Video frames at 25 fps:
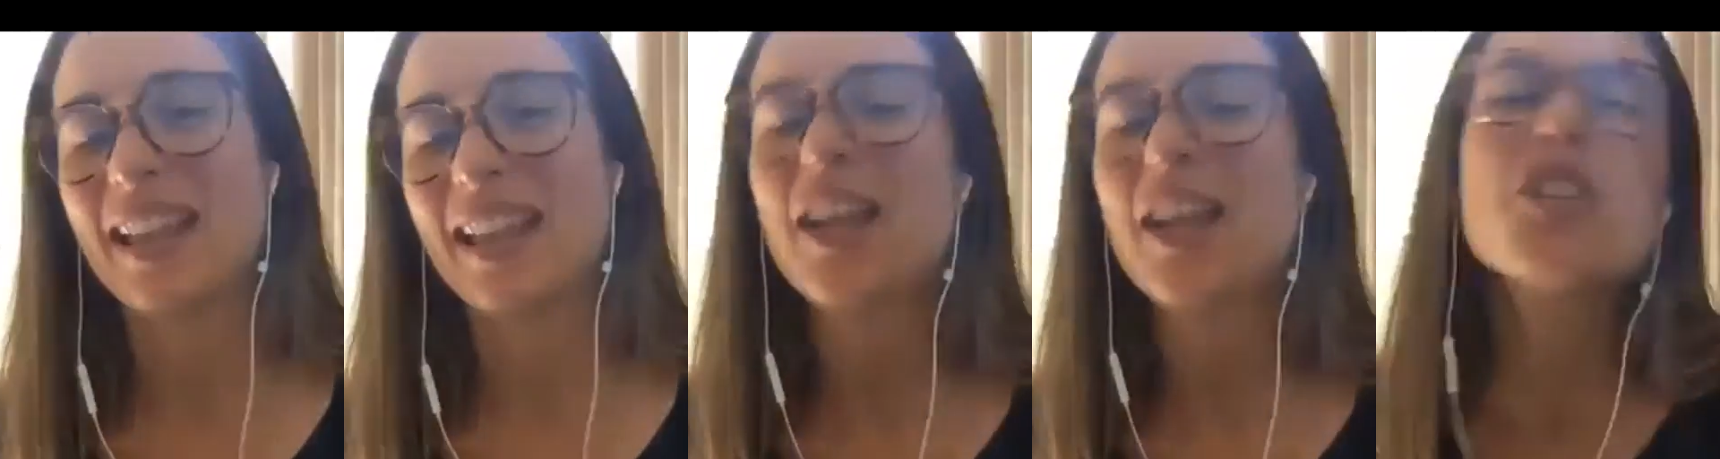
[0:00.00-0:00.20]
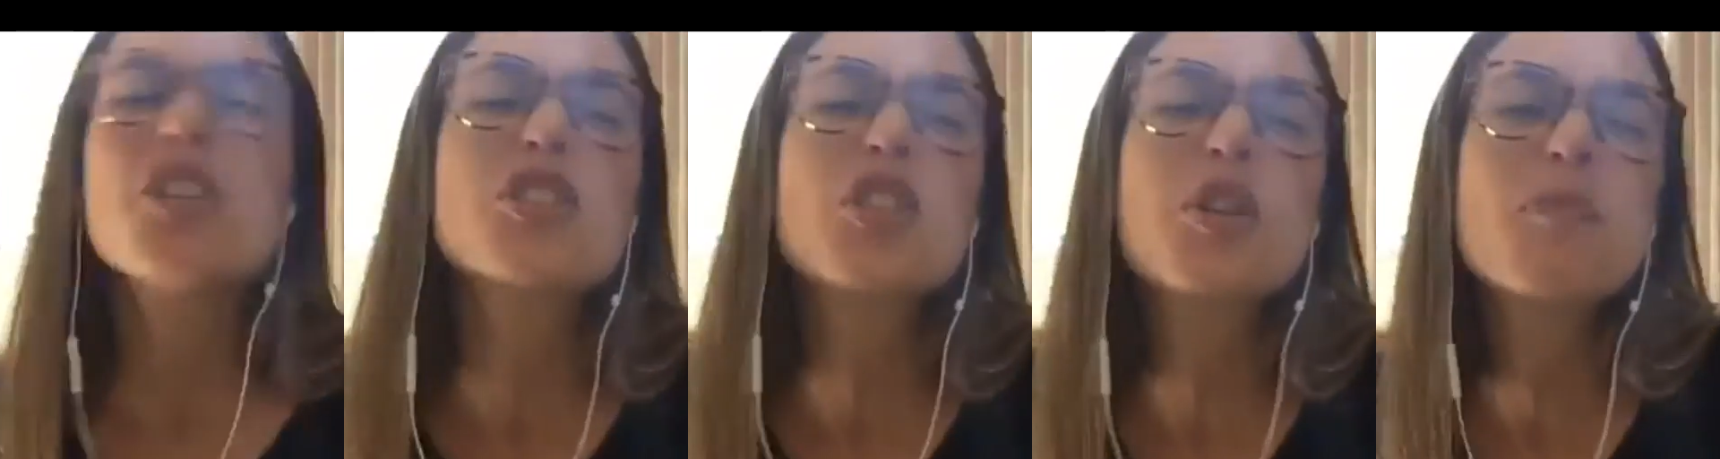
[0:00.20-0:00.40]

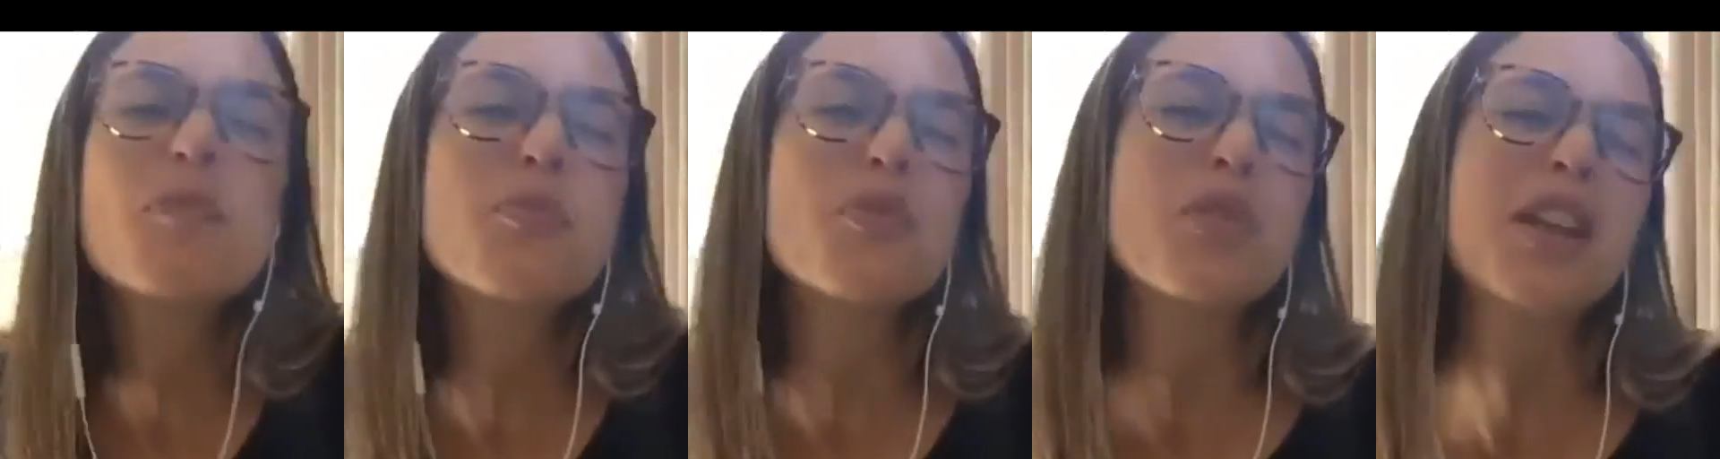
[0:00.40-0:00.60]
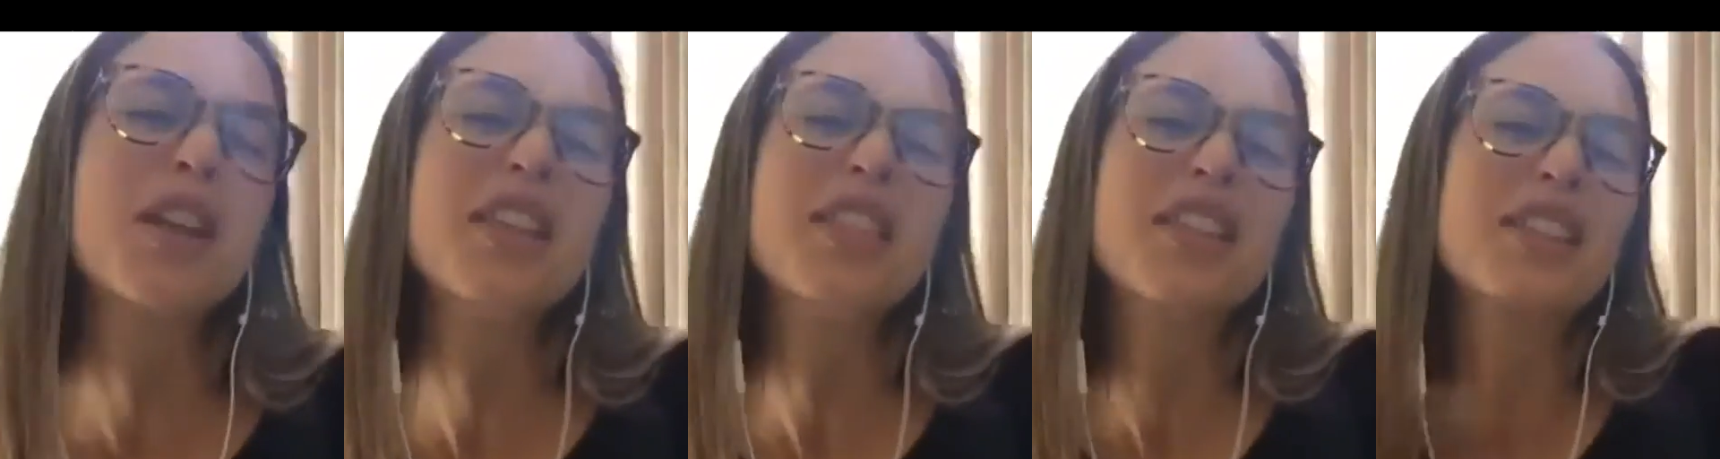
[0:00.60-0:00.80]
Also,
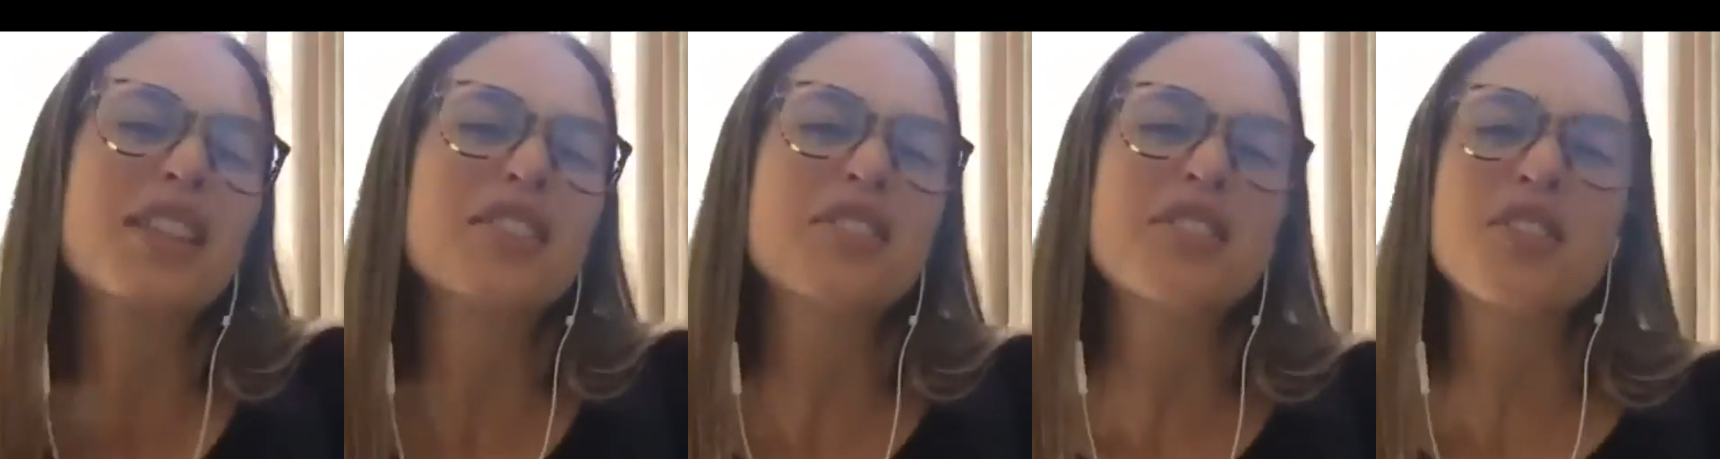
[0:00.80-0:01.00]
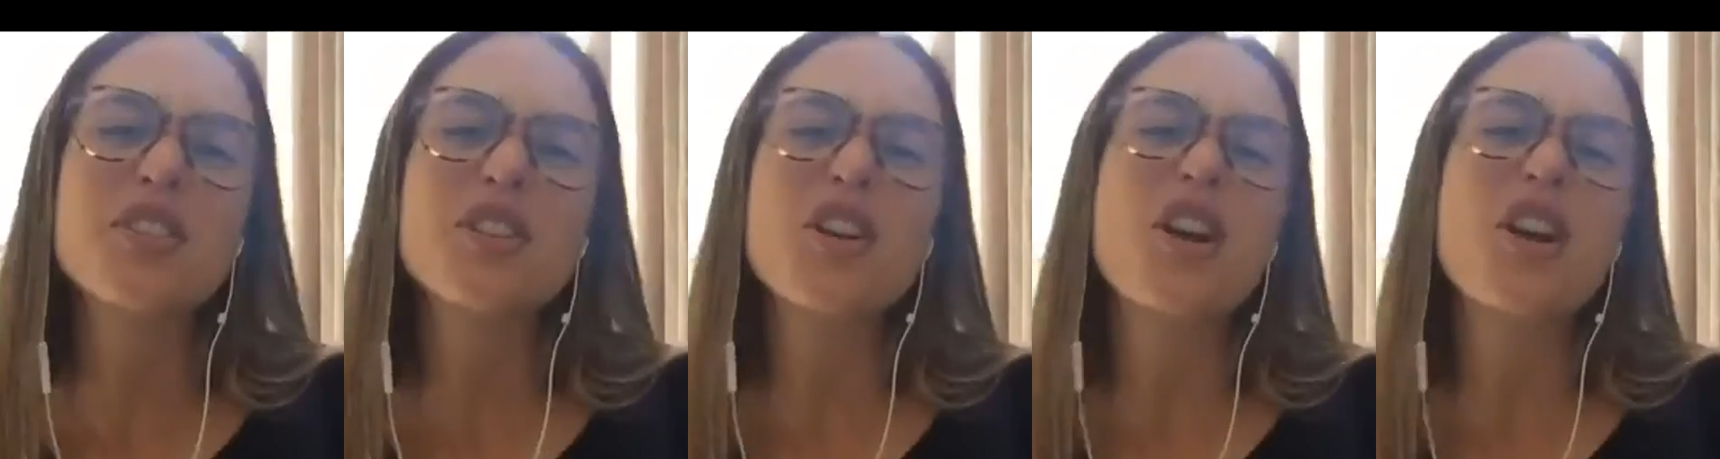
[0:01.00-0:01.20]
breathe
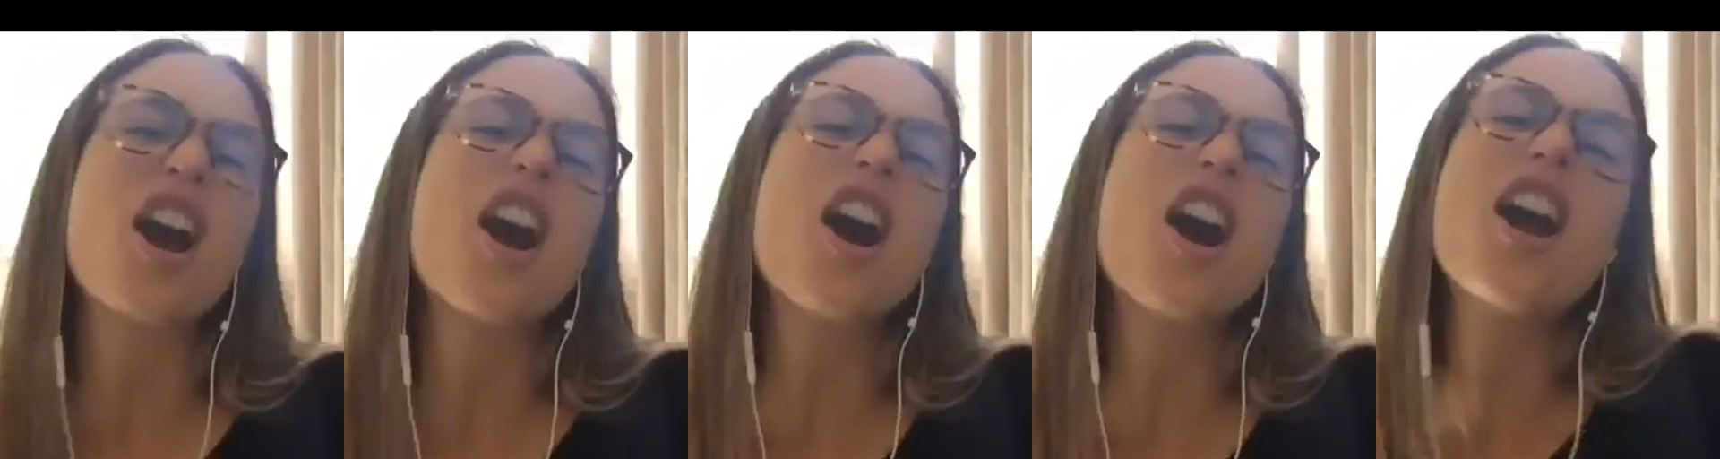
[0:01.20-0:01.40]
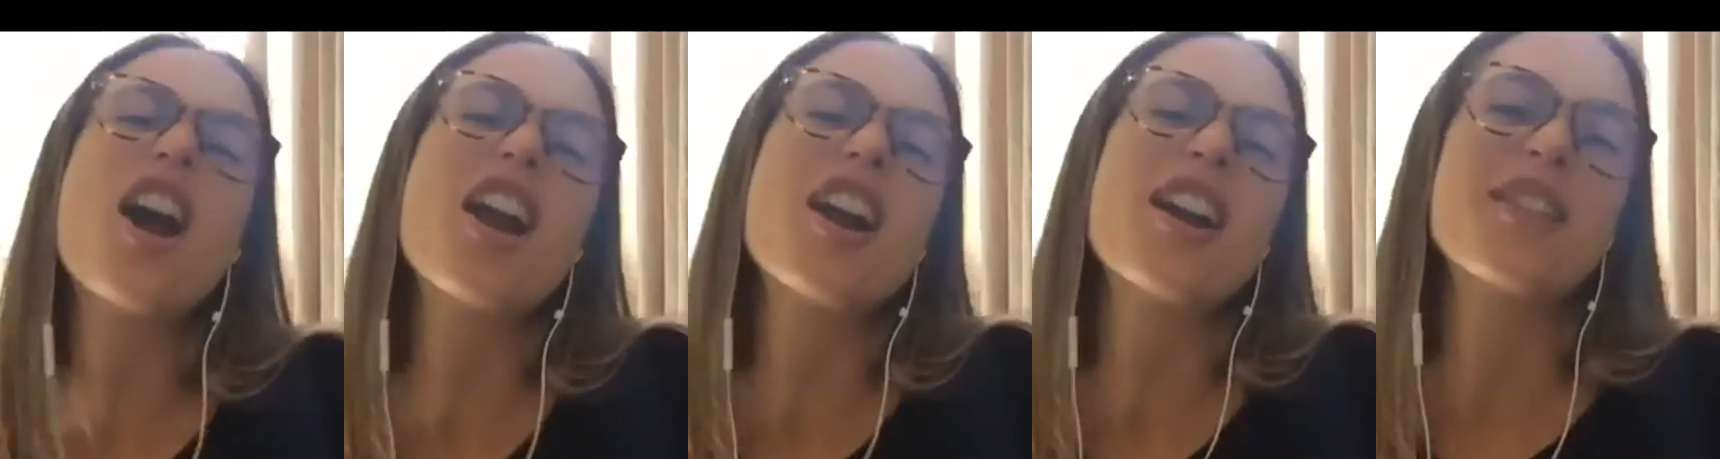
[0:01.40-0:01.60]
into your
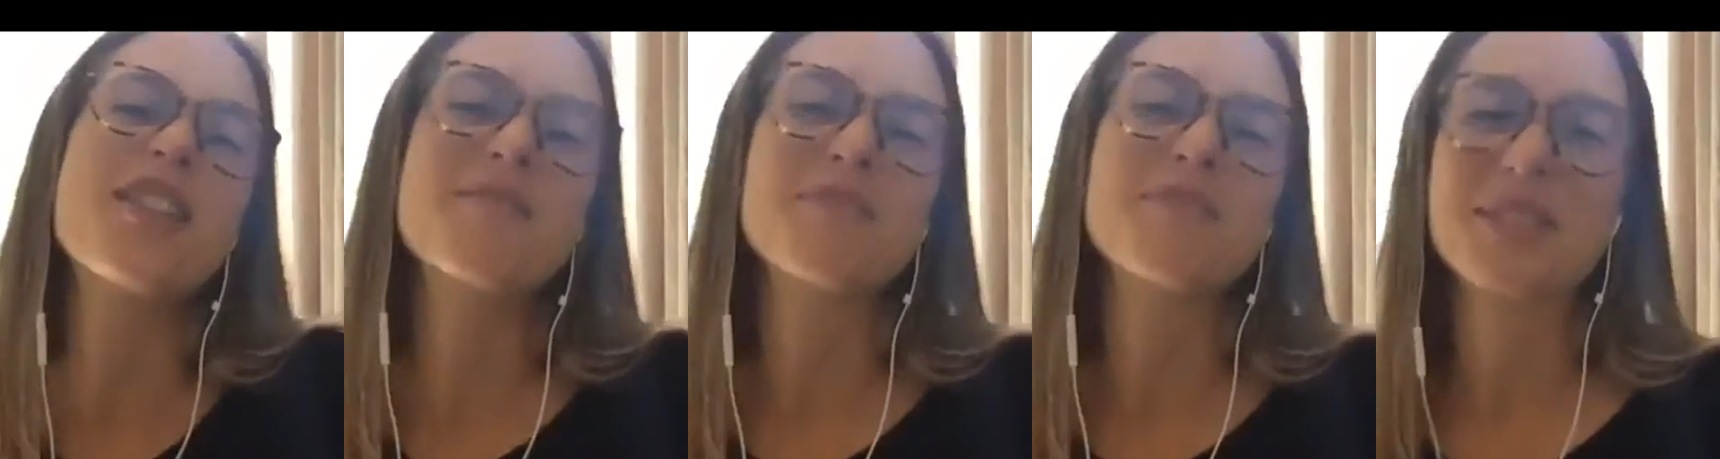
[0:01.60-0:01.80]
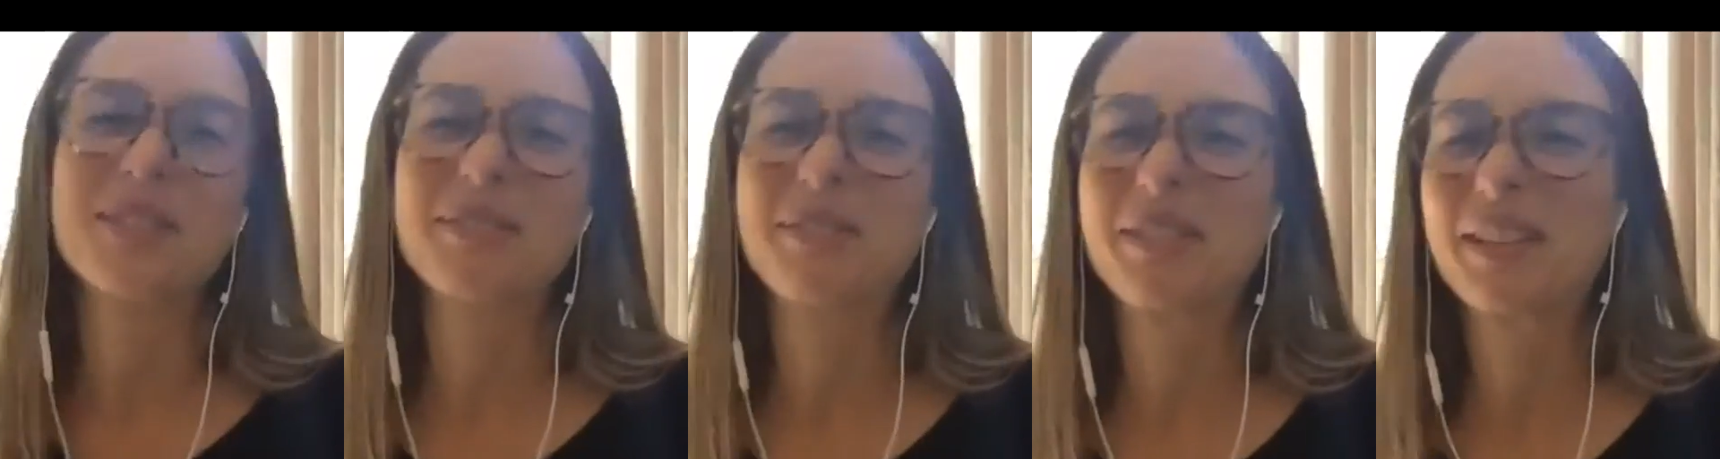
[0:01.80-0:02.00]

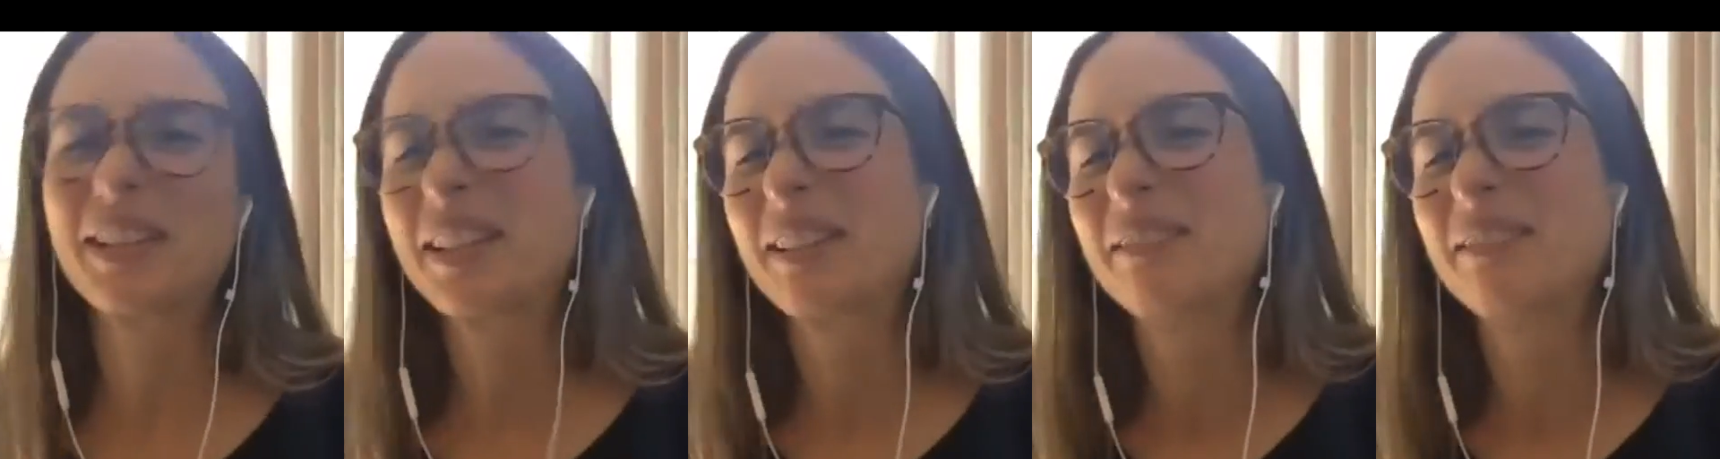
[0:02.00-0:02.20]
arms. I'm like,